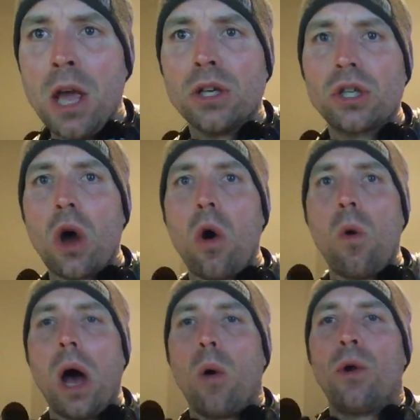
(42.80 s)

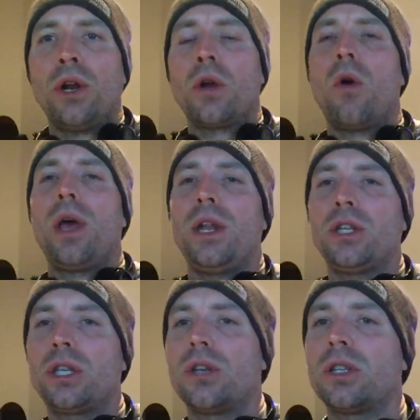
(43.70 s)
So I wanted to go ahead and
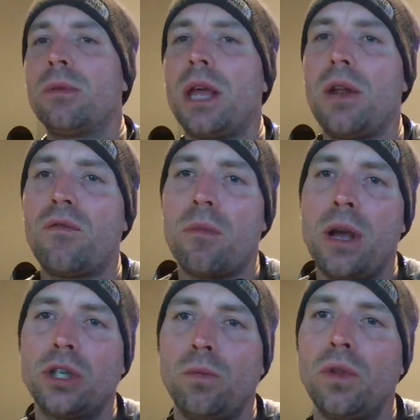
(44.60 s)
share some of that
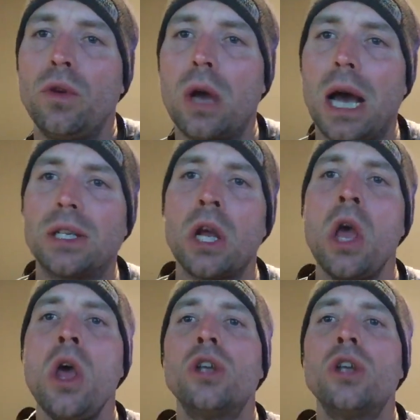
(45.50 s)
information with you guys.